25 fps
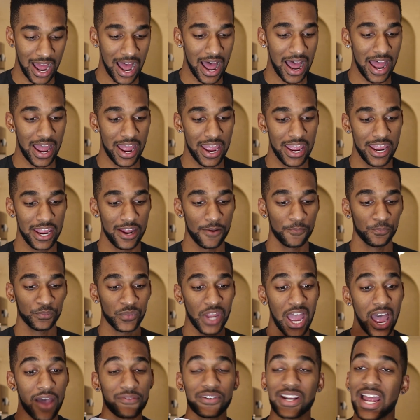I
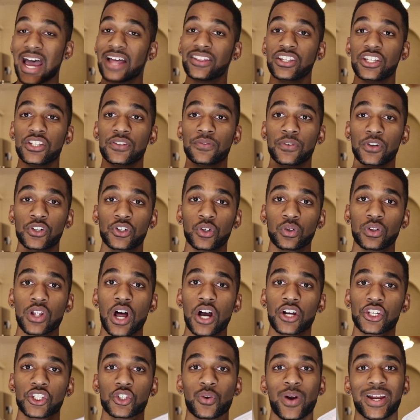haven't had these for too
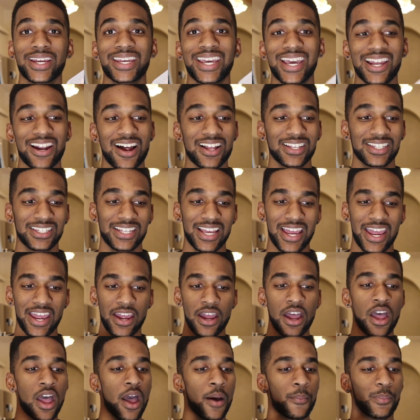long, so I cannot
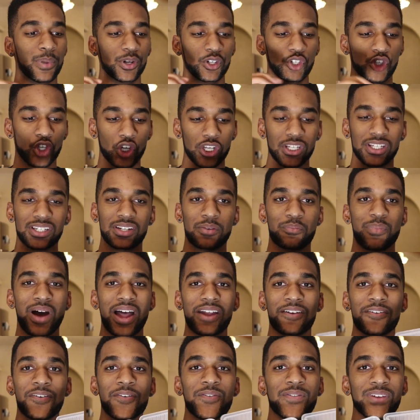say, but just
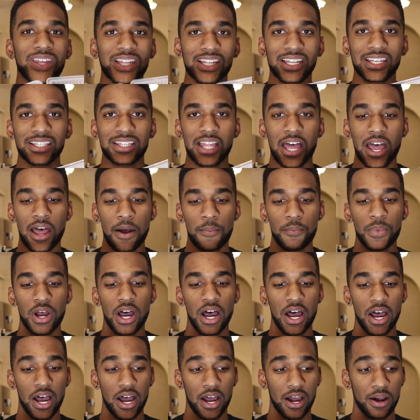by feeling them,
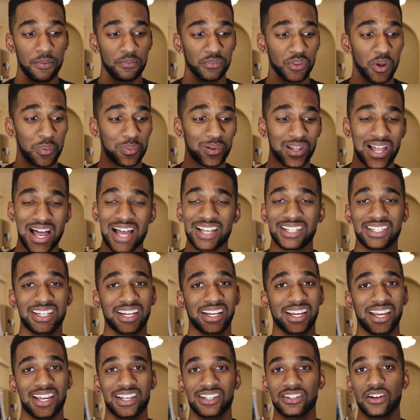the
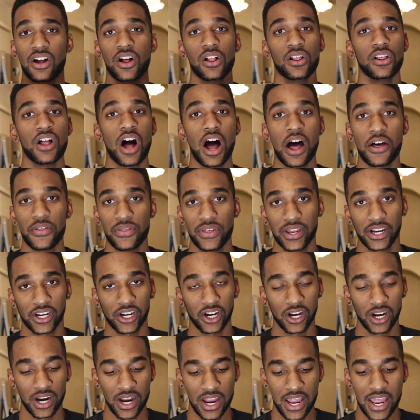plastic is a lot
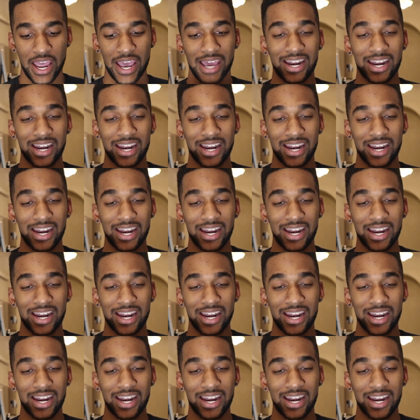thicker,